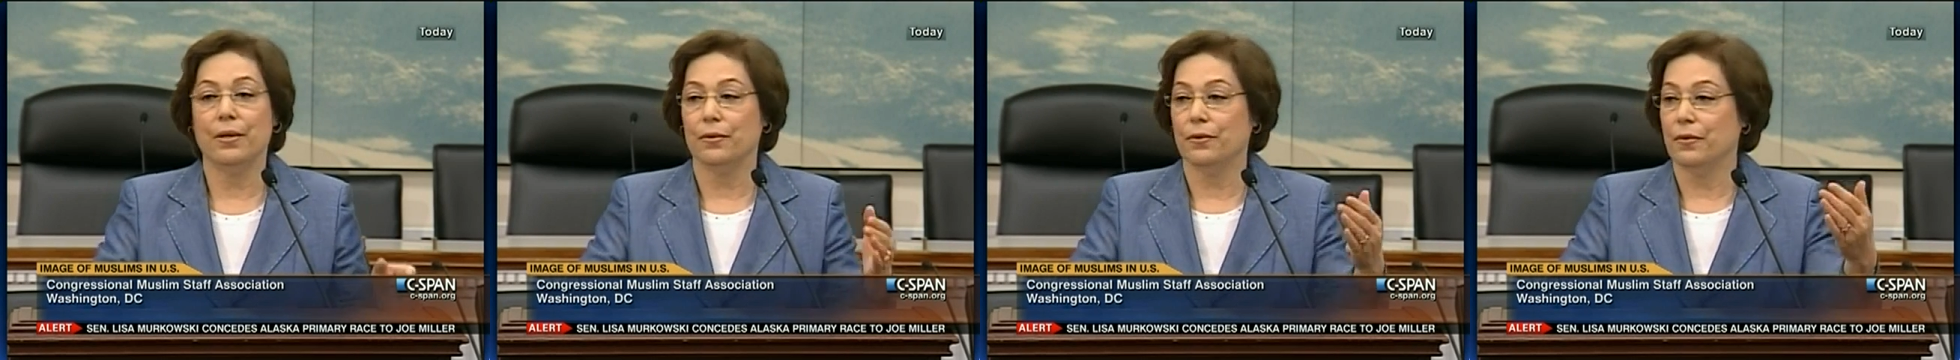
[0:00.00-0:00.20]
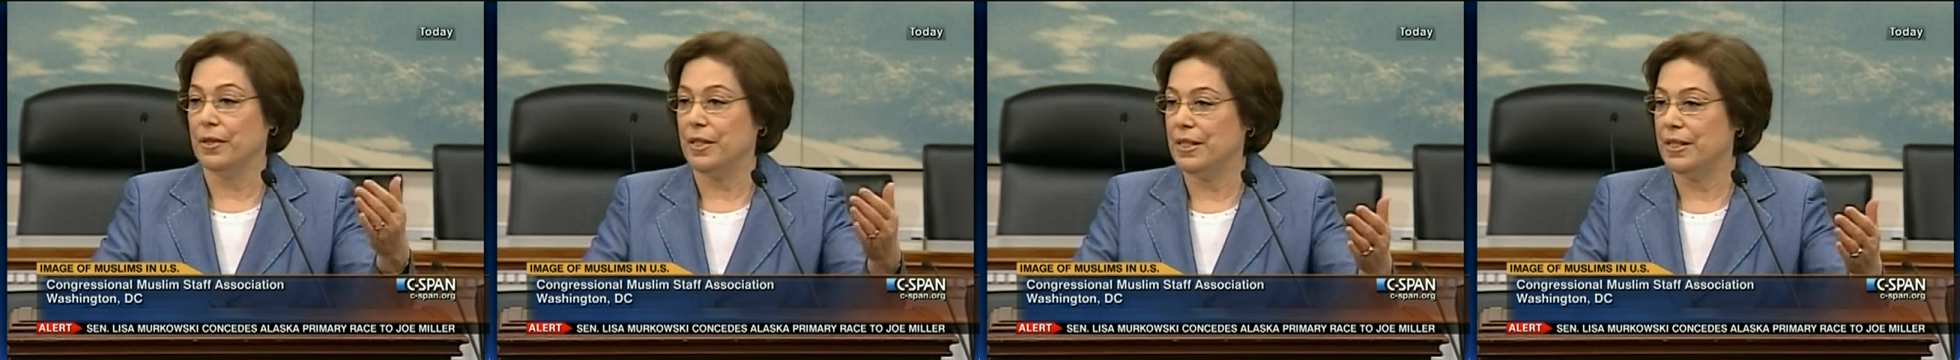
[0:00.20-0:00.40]

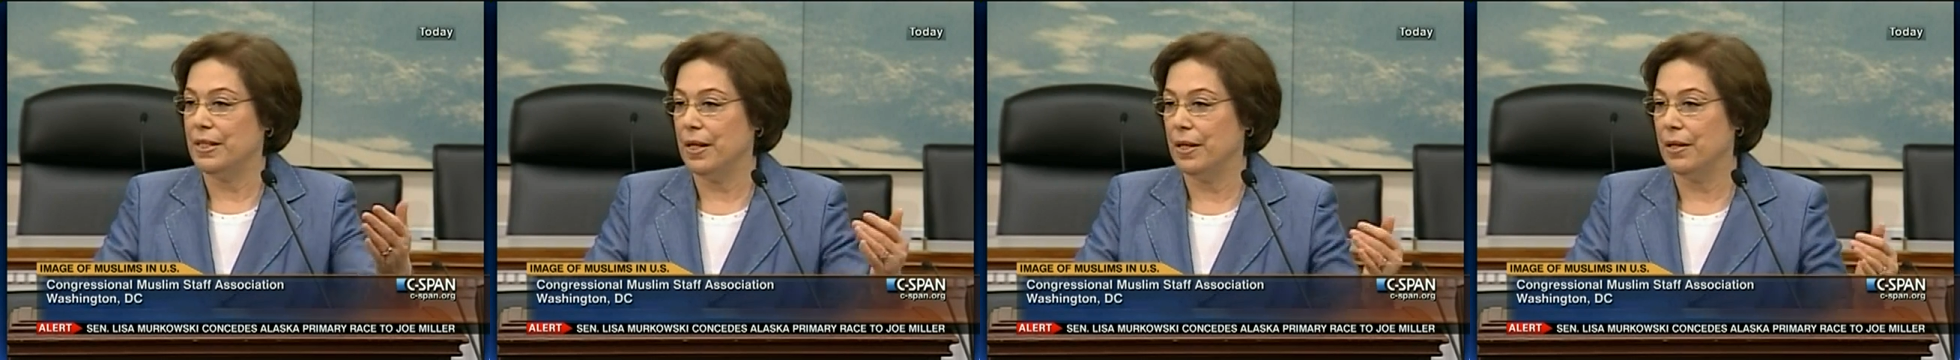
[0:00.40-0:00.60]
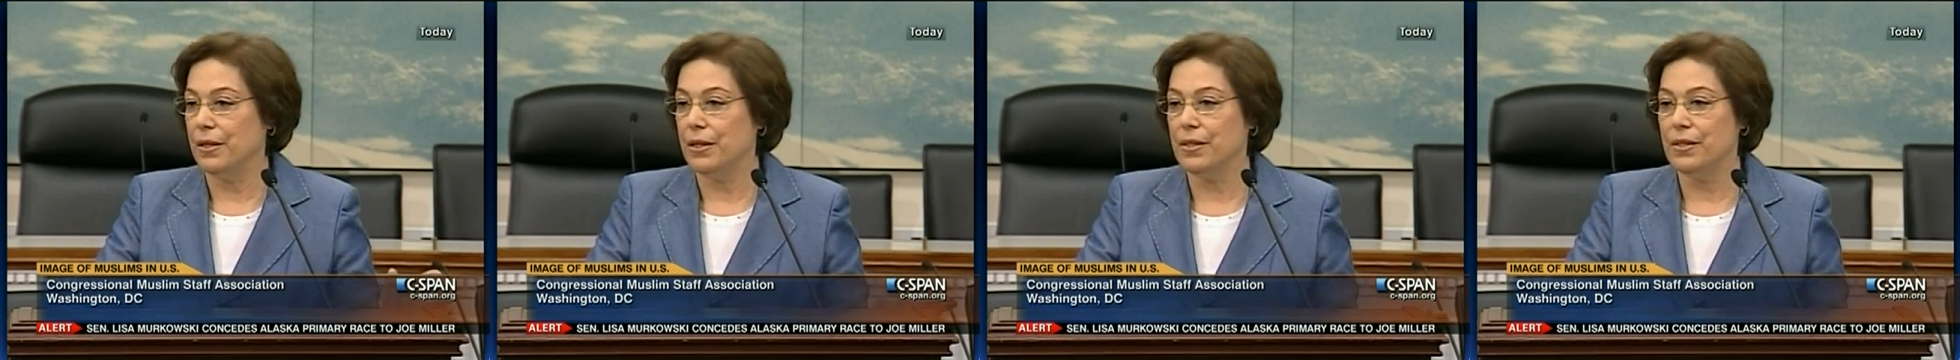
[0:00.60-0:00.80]

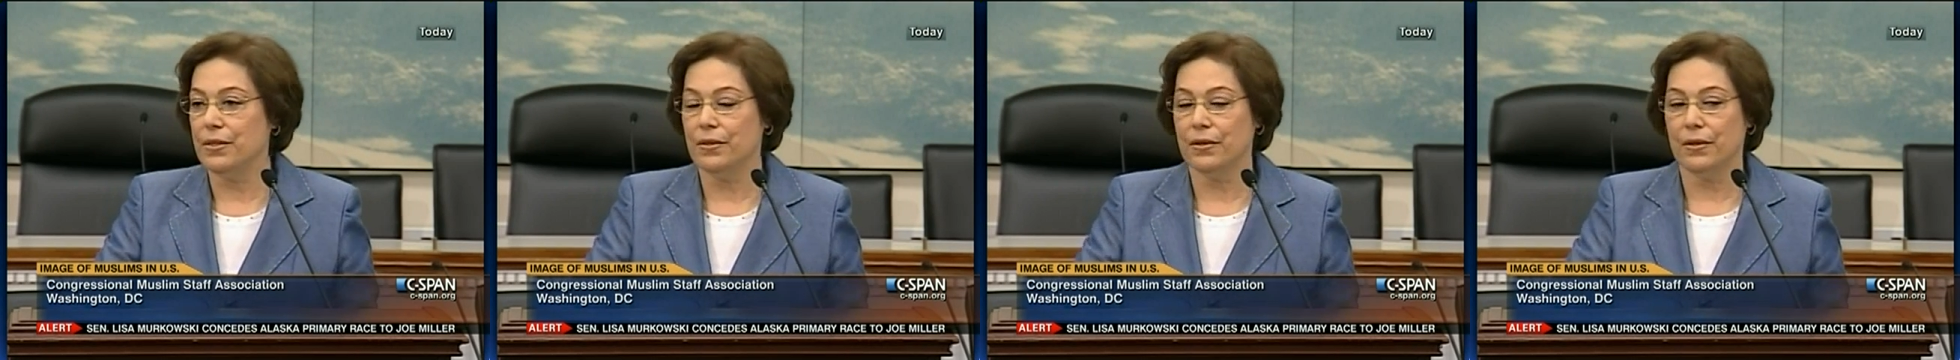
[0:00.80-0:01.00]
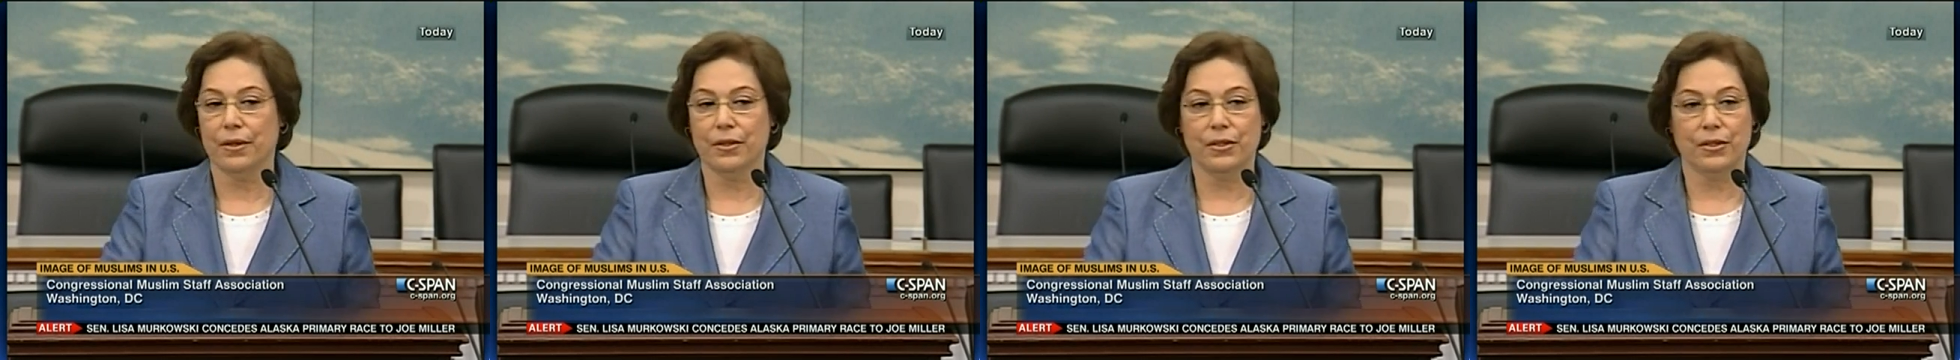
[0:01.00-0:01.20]
tolerant
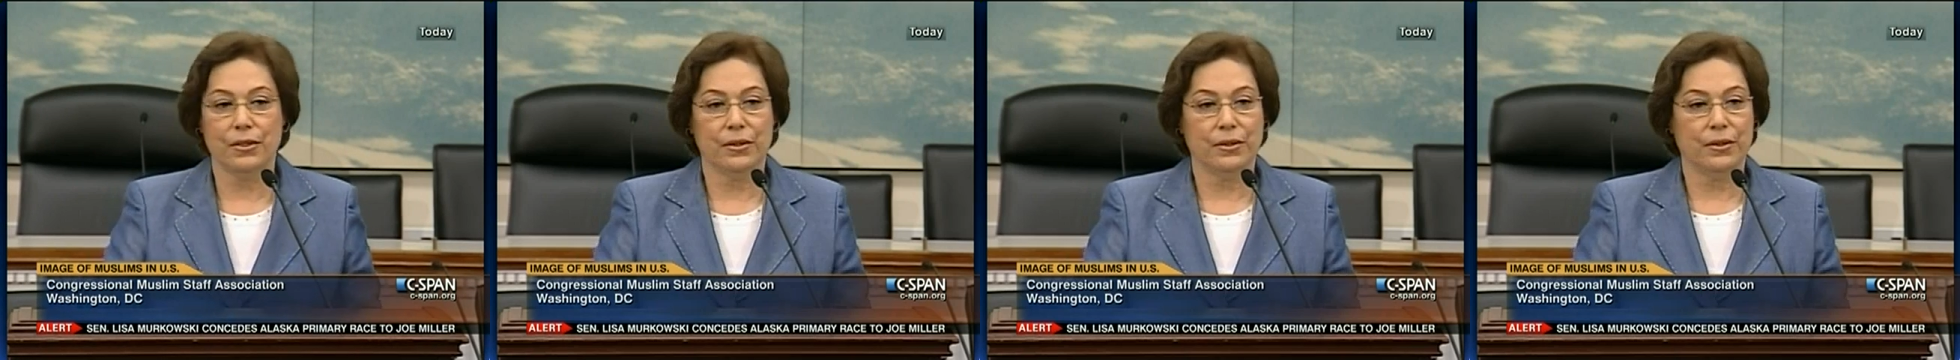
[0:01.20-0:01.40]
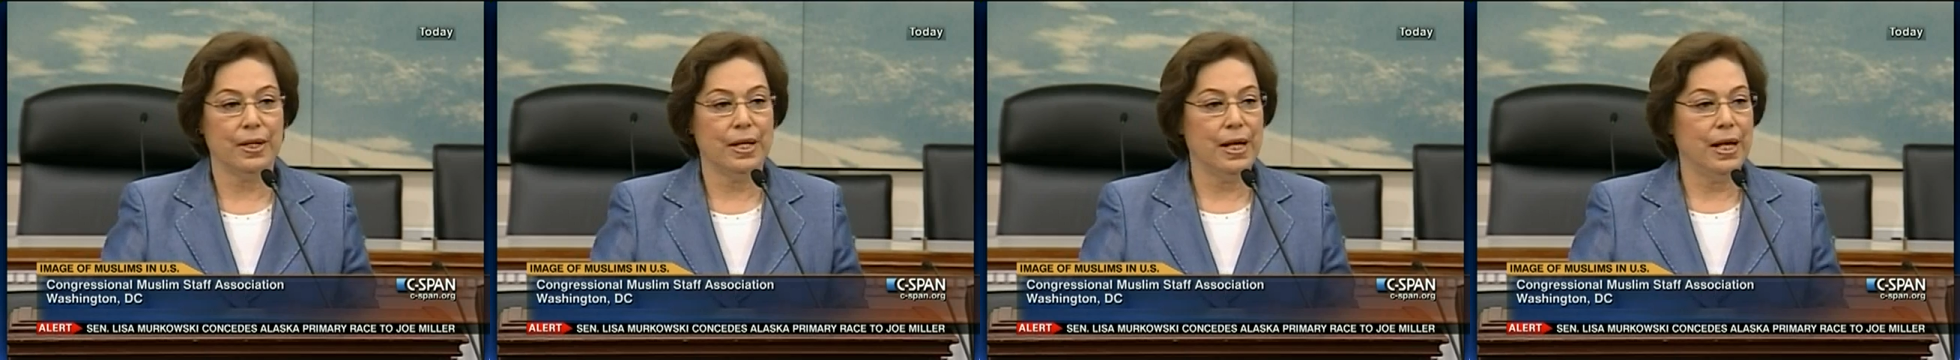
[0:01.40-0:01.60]
and
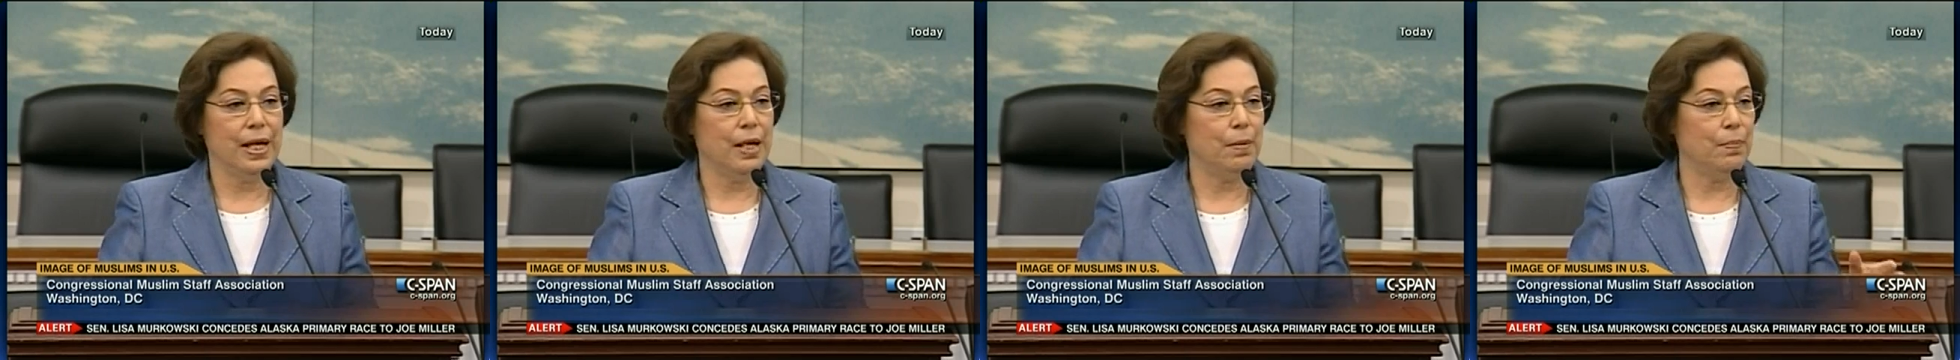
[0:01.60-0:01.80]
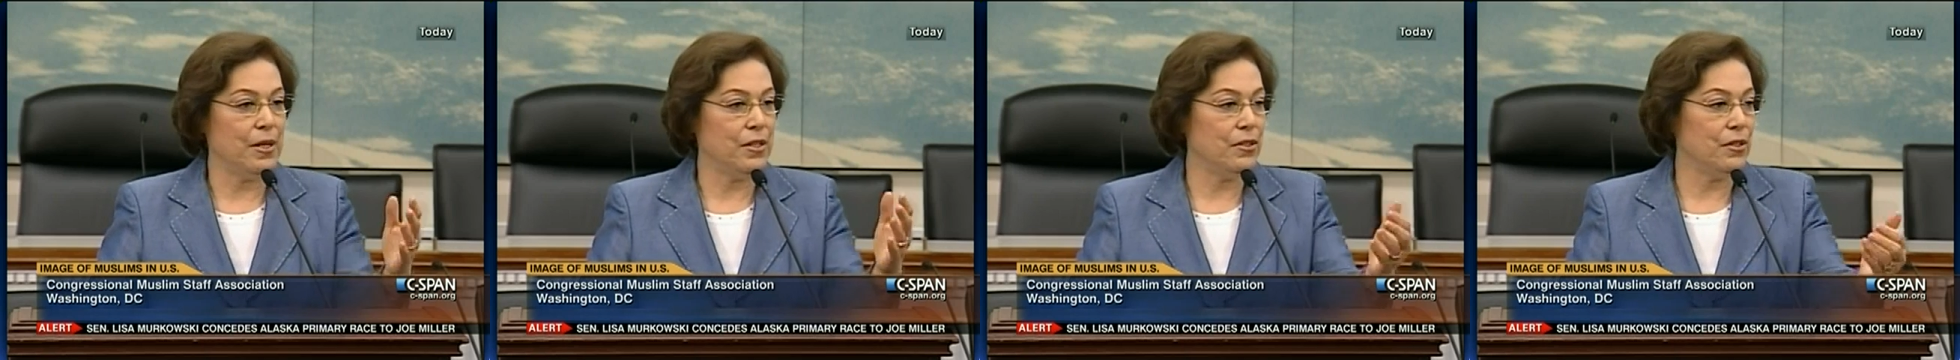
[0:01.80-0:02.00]

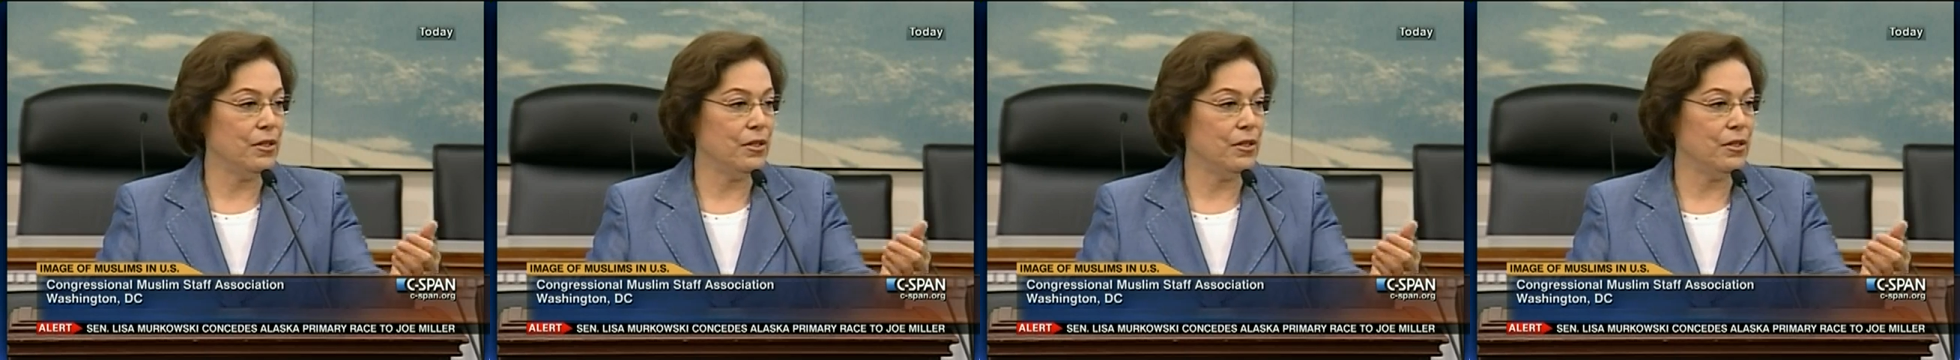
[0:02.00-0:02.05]
uh,